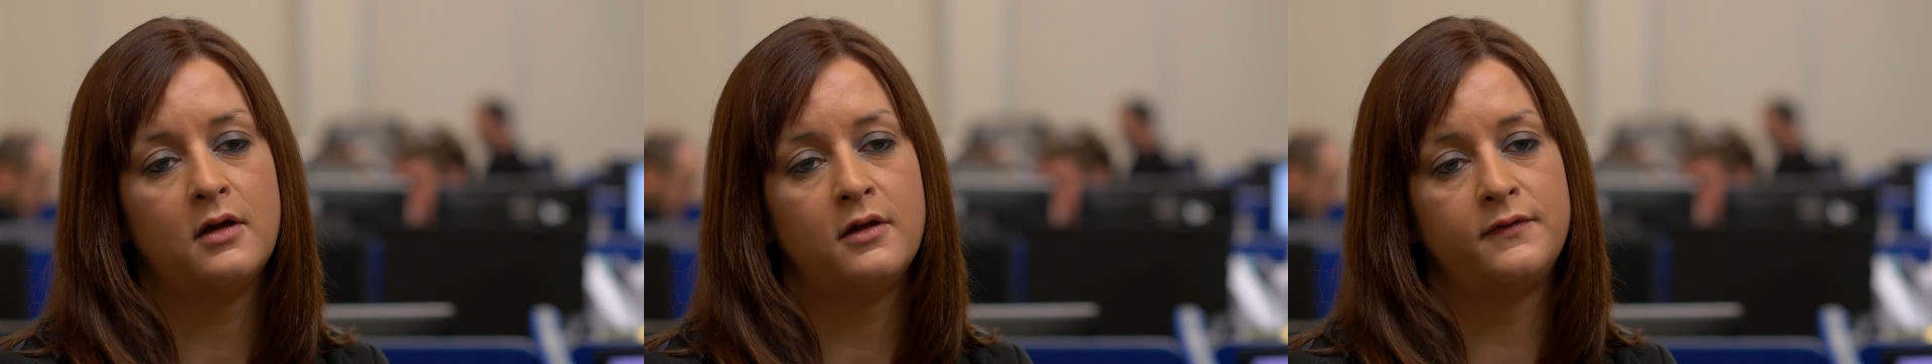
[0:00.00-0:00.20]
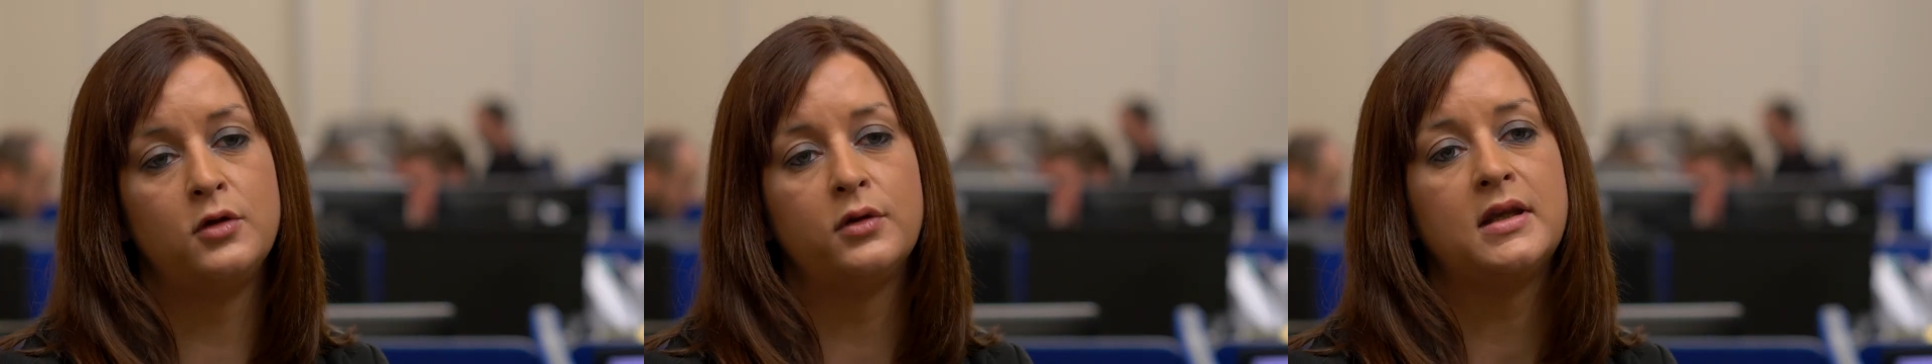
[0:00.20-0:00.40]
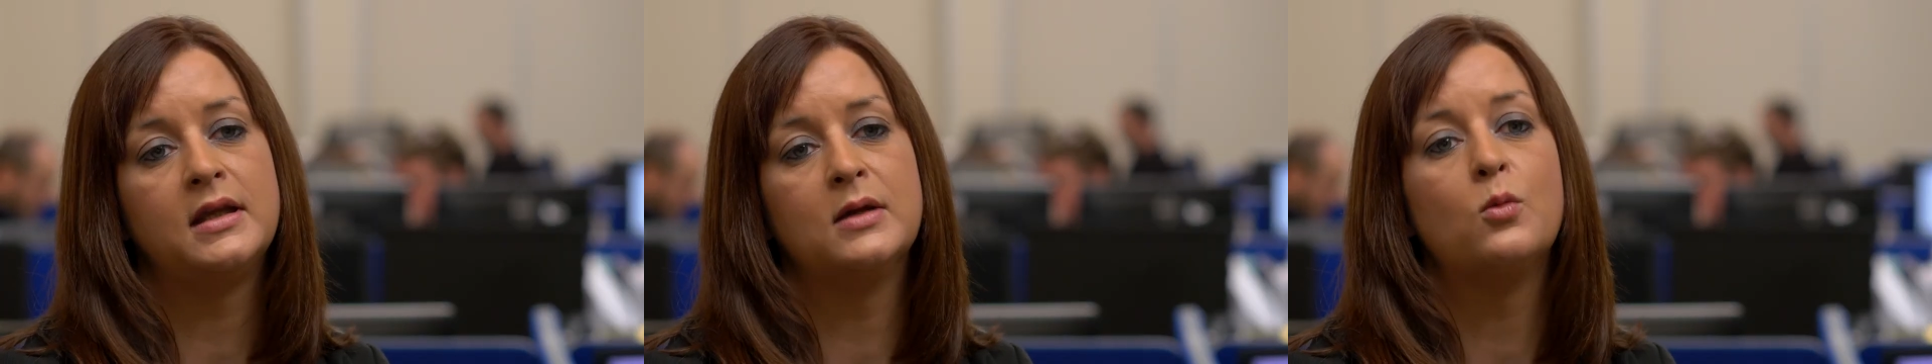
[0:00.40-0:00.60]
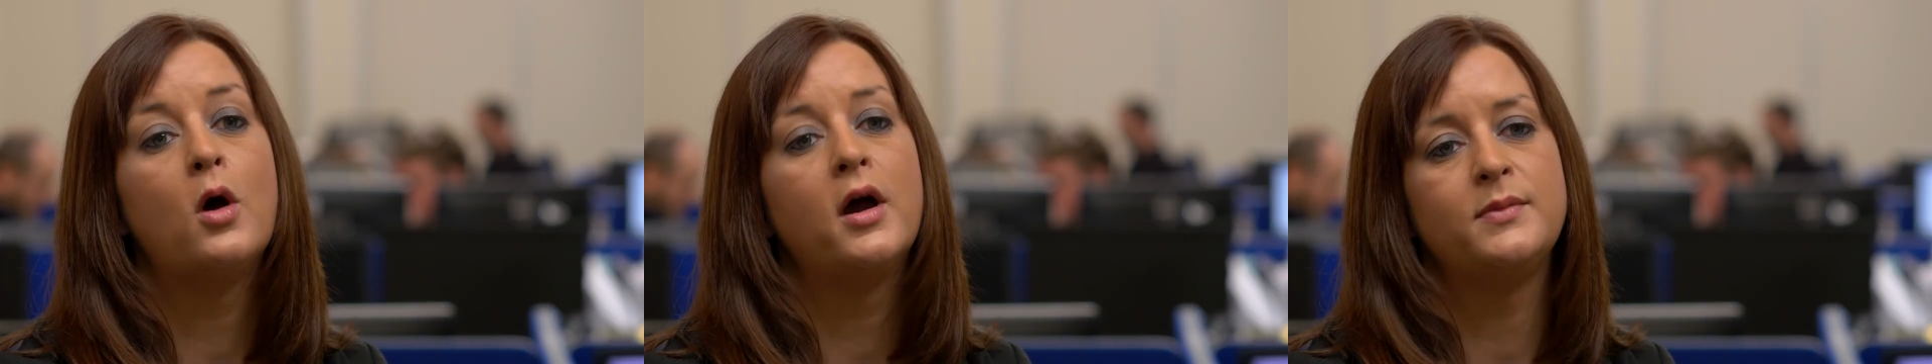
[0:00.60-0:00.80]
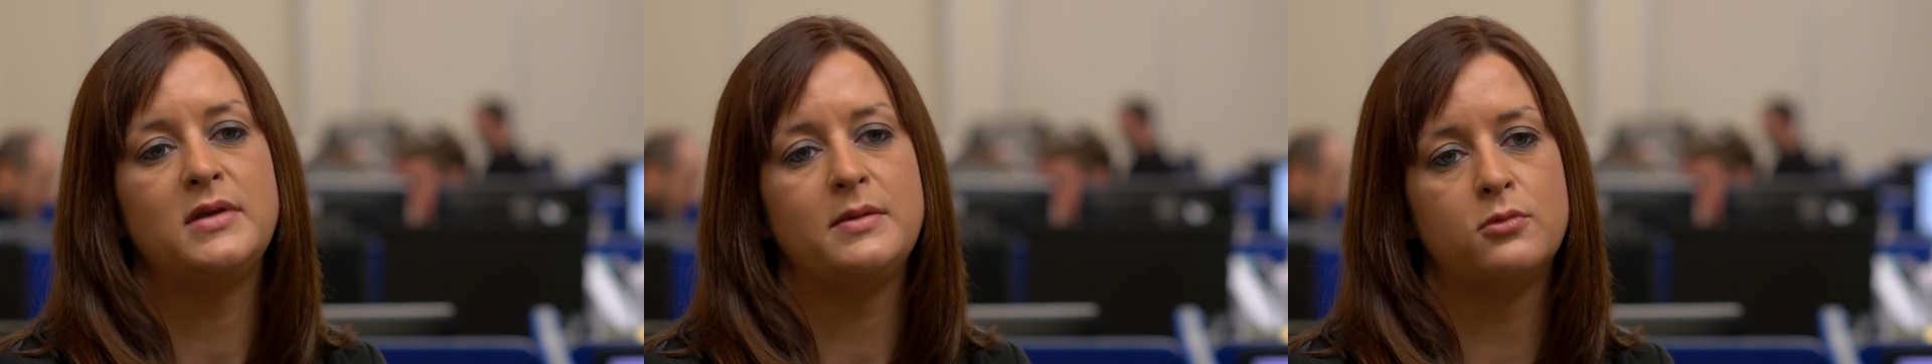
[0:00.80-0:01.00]
of looking at
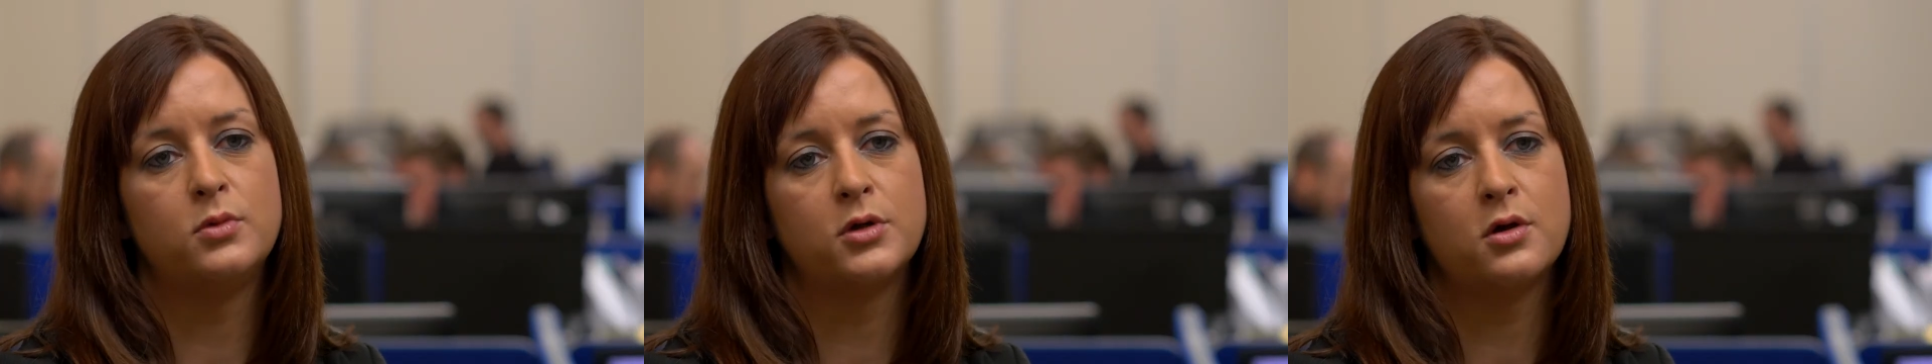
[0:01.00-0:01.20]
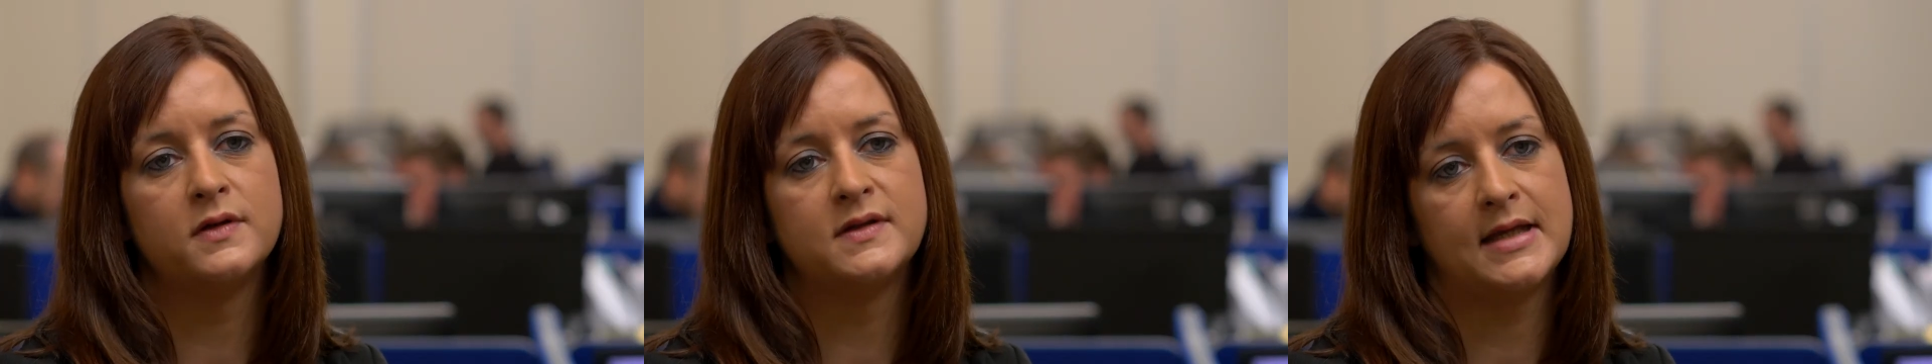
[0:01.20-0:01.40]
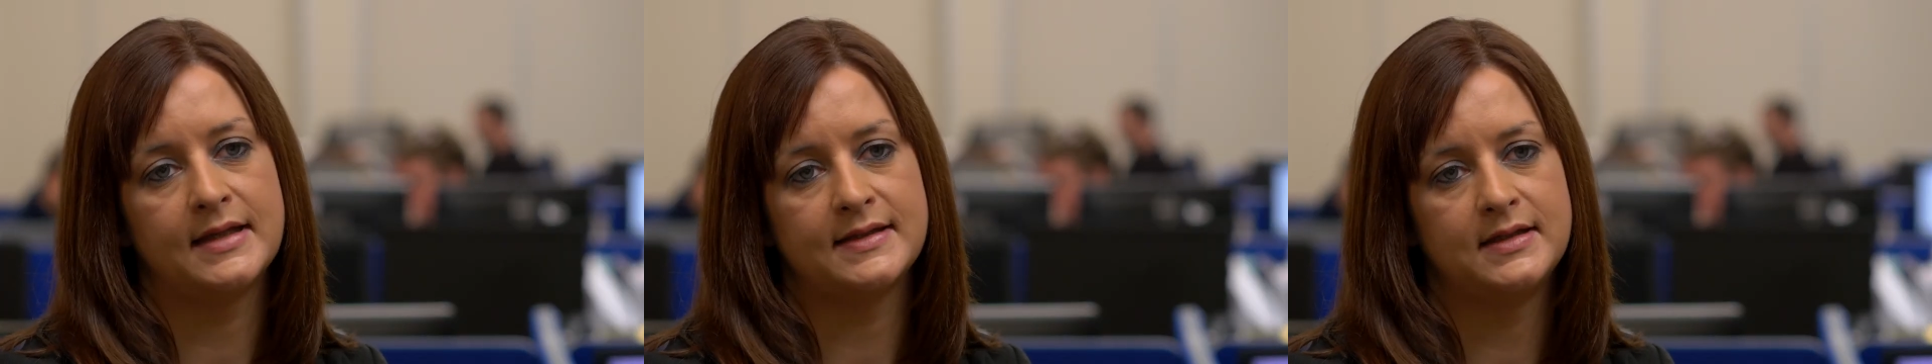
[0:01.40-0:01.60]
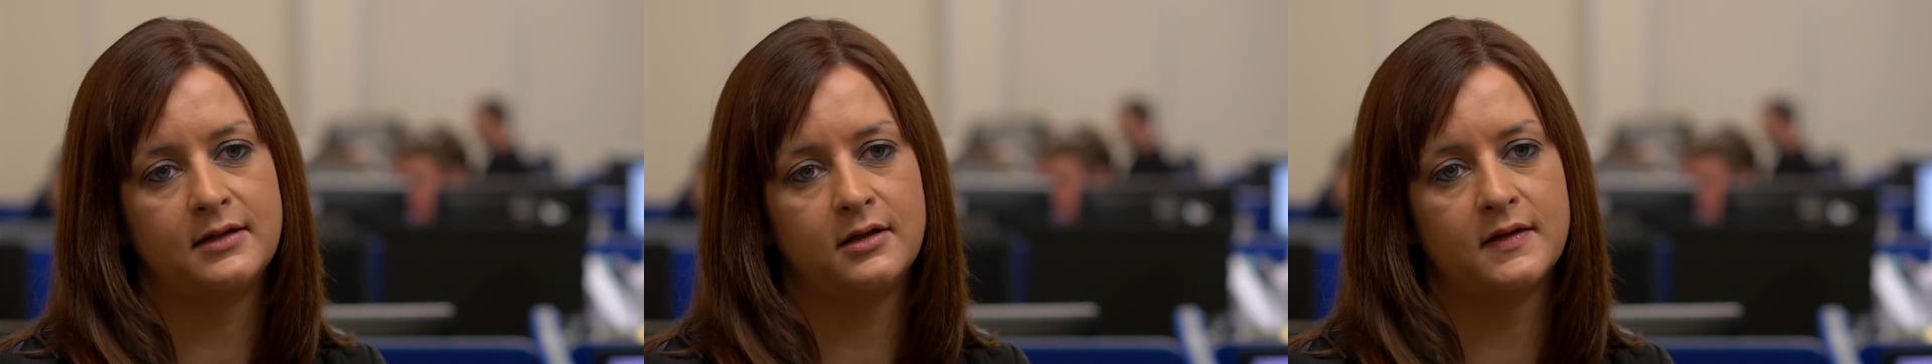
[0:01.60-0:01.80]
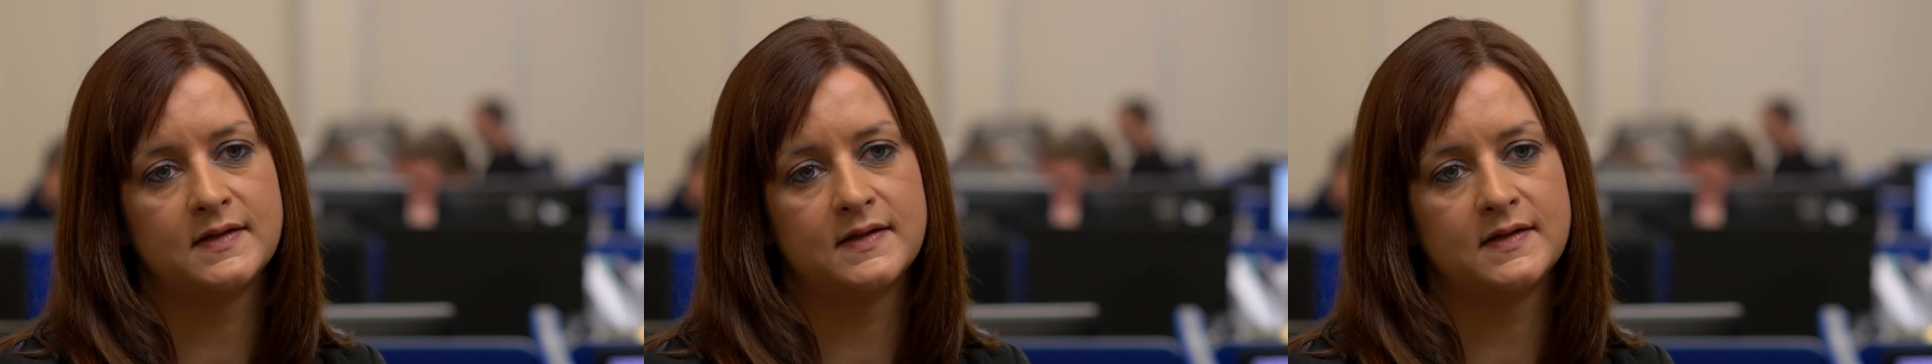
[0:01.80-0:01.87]
why people were contacting